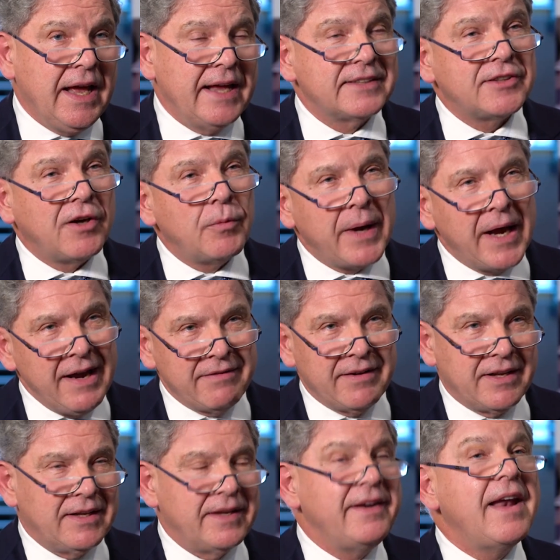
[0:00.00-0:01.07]
And so we have
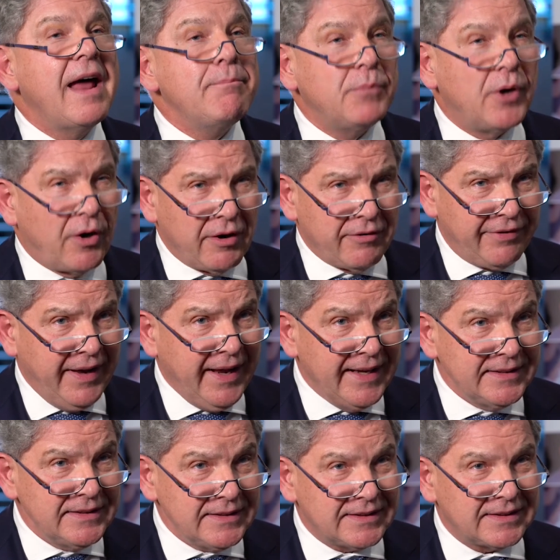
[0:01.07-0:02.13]
a number of
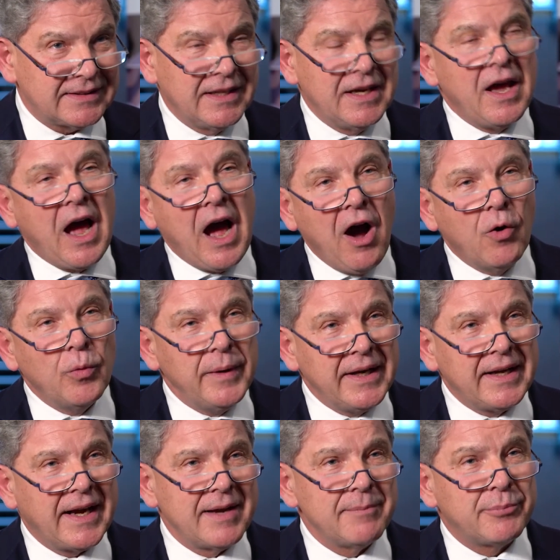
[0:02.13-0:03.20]
hints how we
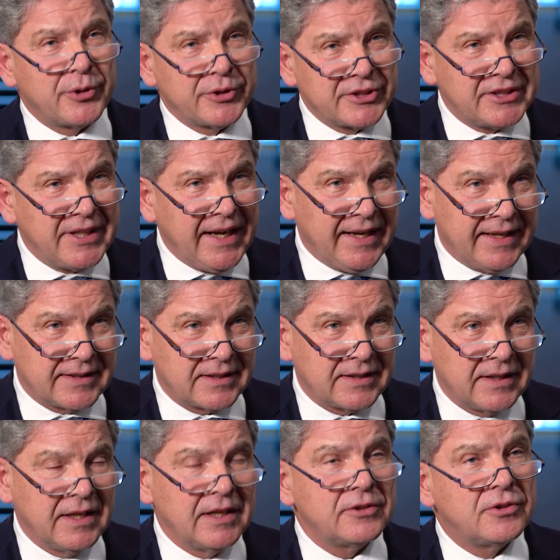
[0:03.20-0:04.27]
can proceed
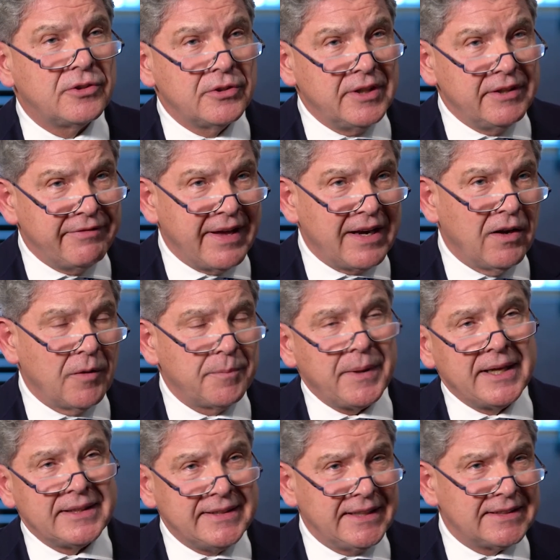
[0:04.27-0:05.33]
to develop
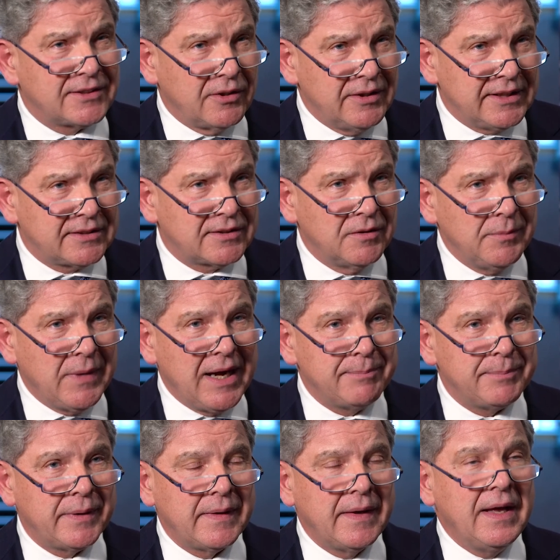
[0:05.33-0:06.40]
atezolizumab
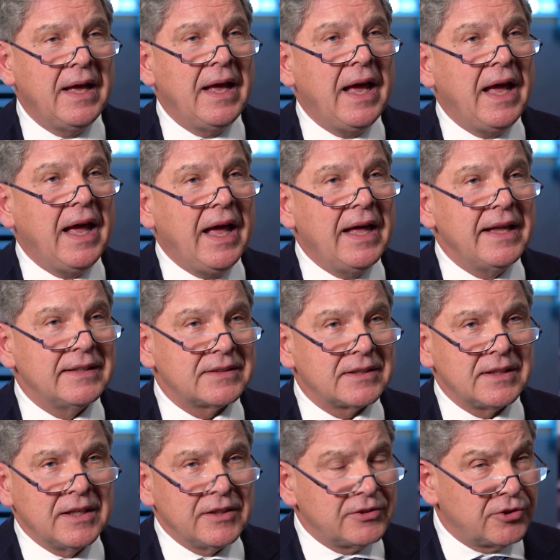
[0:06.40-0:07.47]
and
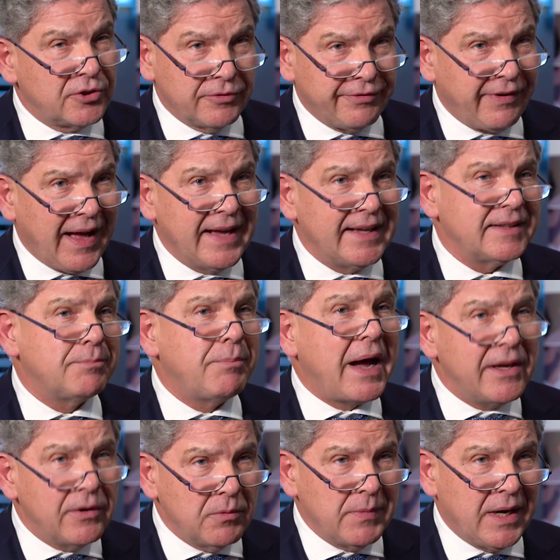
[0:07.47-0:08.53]
to find
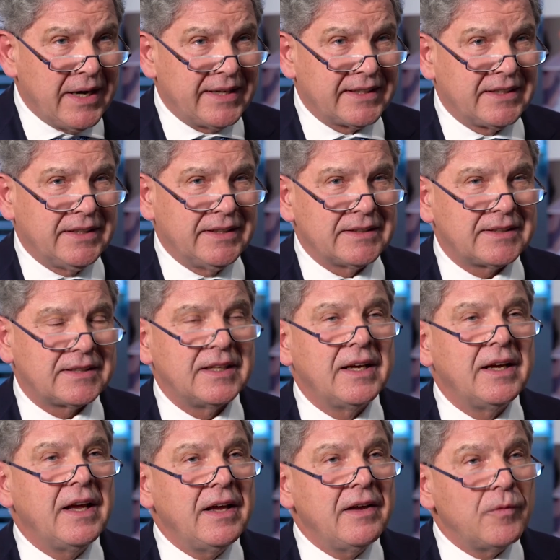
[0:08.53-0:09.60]
biomarkers
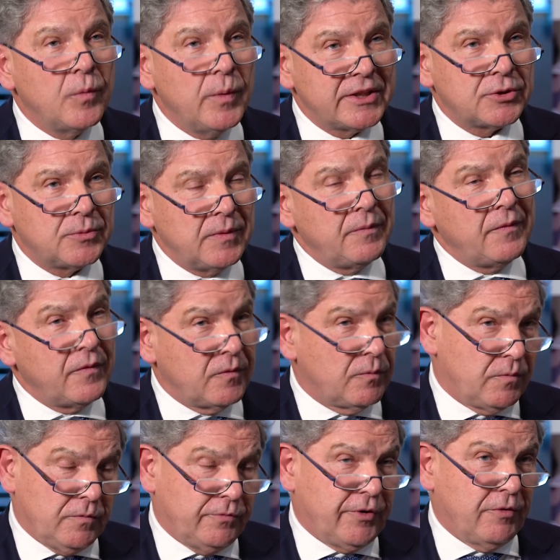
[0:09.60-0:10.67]
which
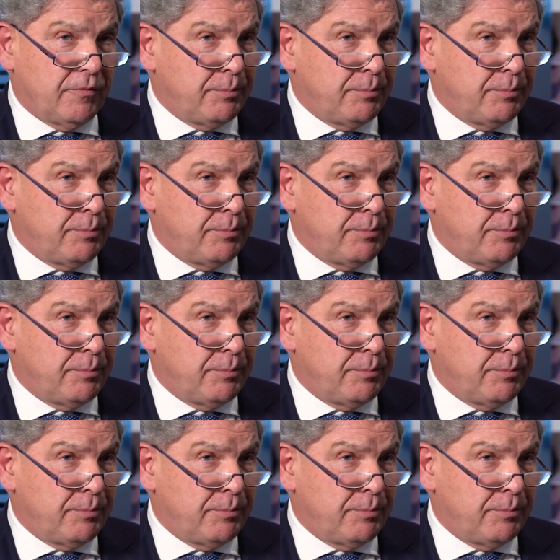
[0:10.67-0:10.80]
for